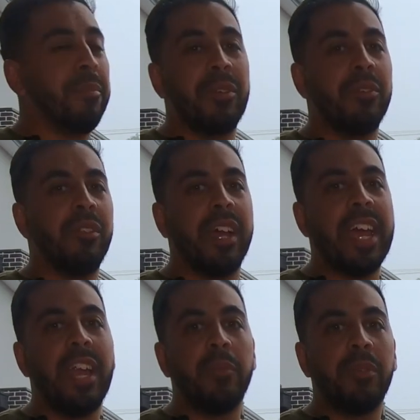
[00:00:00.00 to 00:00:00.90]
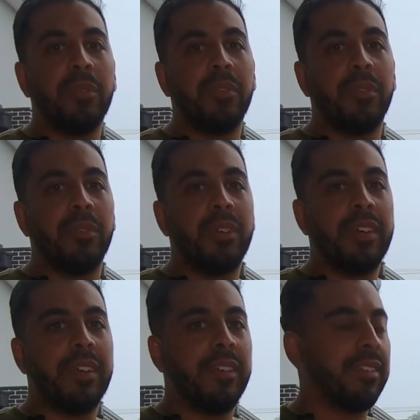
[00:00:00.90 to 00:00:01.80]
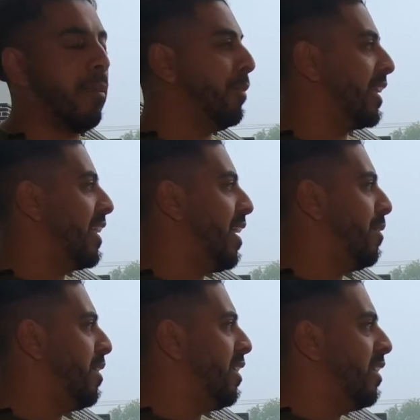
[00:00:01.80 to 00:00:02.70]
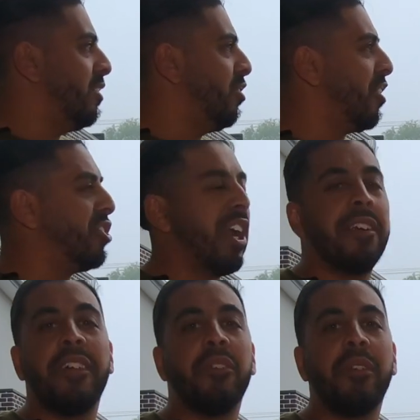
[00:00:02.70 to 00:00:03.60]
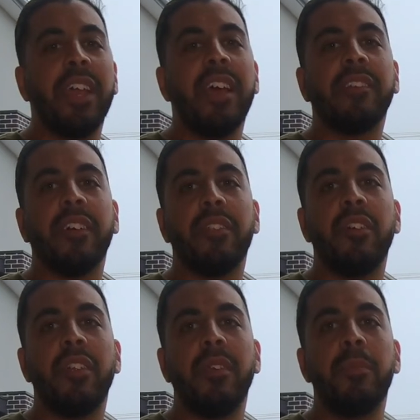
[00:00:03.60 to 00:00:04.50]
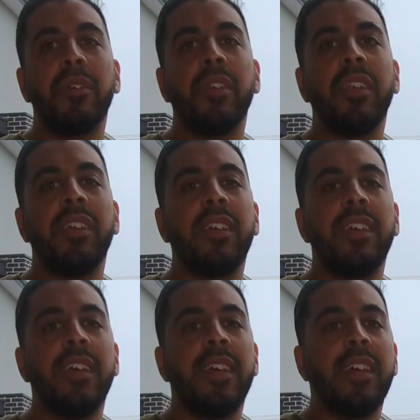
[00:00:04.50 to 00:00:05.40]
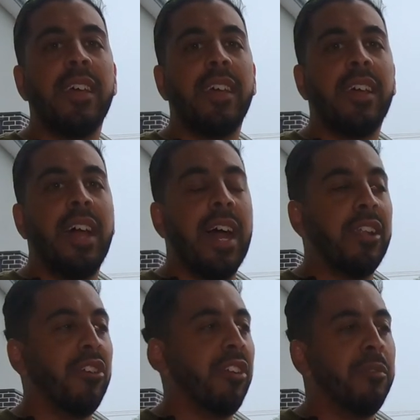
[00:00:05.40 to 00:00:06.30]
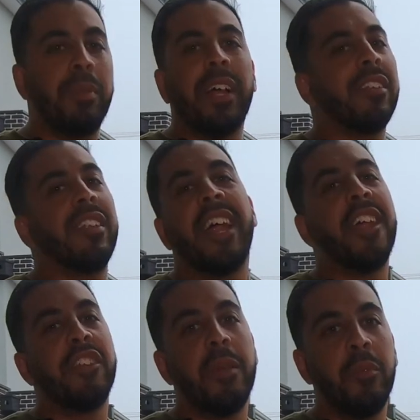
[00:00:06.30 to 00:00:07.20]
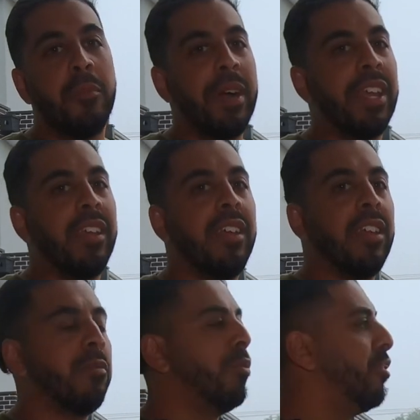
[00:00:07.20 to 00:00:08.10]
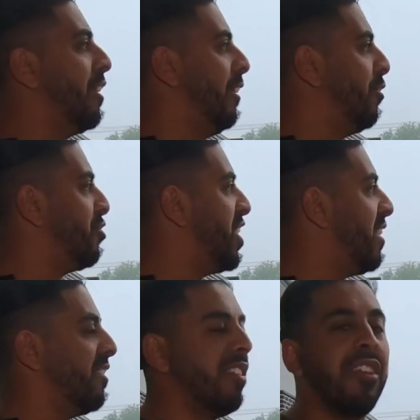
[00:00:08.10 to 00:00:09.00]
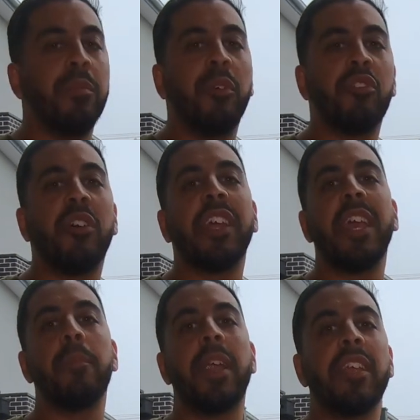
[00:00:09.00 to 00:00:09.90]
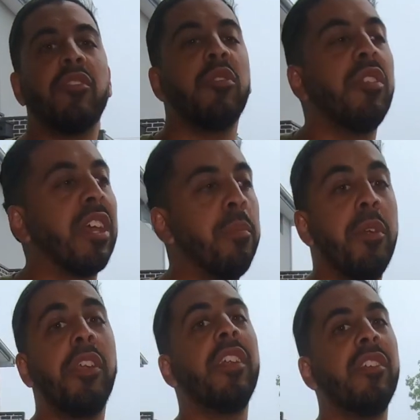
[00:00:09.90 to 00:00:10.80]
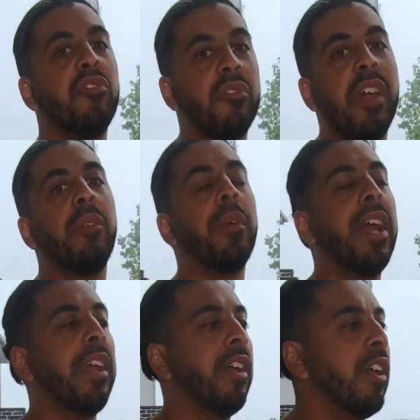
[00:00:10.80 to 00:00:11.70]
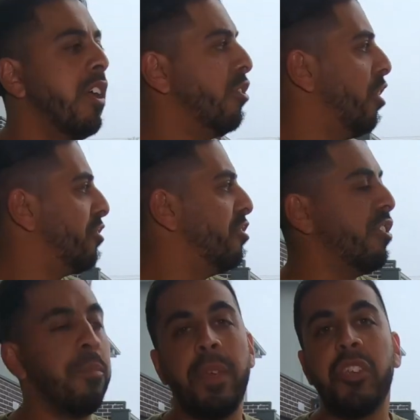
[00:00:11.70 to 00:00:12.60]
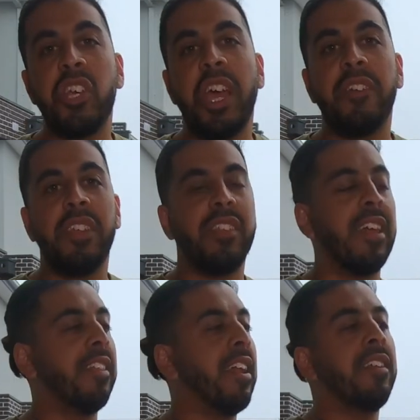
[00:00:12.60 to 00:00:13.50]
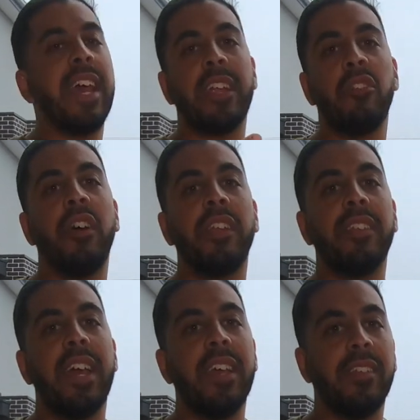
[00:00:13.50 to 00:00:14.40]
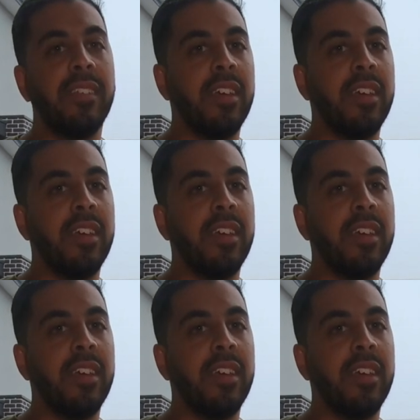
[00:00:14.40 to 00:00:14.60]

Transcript: good, like animals or something like that. Not a charity that already has like $30 million plus, because they don't need more money. It's more the little charities. It's more trying to get money to the community straight away, not to the big charities that then take 90 days